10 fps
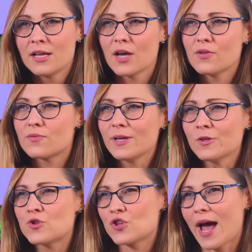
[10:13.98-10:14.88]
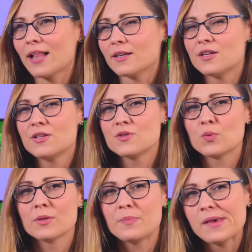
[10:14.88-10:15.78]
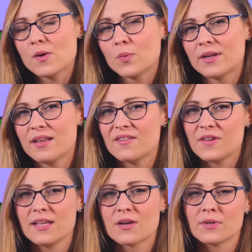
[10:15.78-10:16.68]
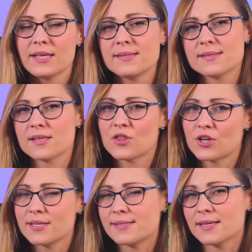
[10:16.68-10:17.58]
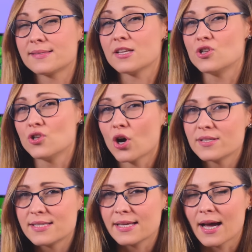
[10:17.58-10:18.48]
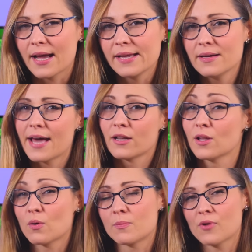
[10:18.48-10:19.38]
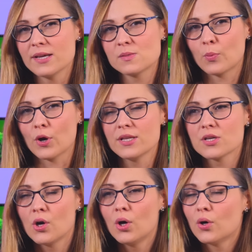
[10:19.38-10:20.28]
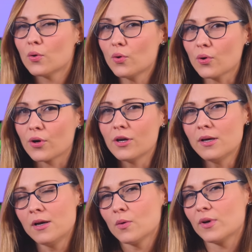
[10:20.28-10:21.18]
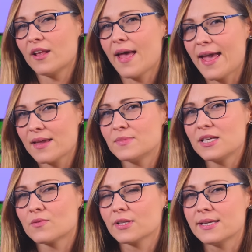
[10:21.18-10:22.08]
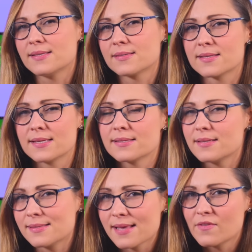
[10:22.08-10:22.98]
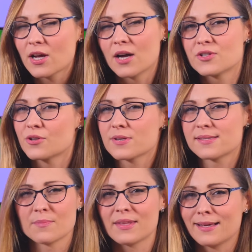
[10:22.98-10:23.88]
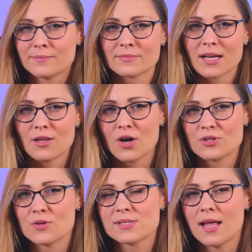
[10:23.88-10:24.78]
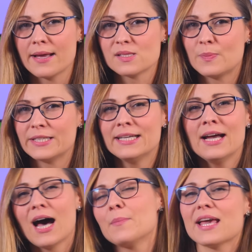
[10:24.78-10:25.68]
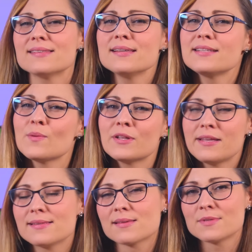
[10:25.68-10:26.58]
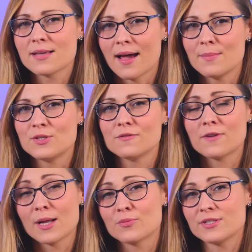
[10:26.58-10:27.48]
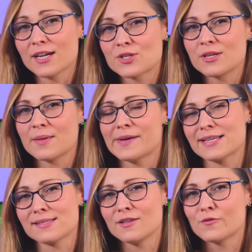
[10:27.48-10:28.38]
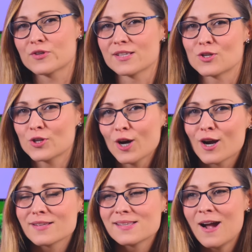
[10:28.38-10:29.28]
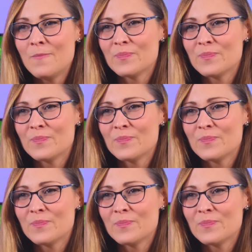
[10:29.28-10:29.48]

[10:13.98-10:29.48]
Now, the real challenge will be when NVIDIA releases a thirty sixty non-Ti at a lower price point, or when an A M D releases a sixty-seven hundred or something along those lines, but I'm guessing they will need some time to find production capacity for such cards,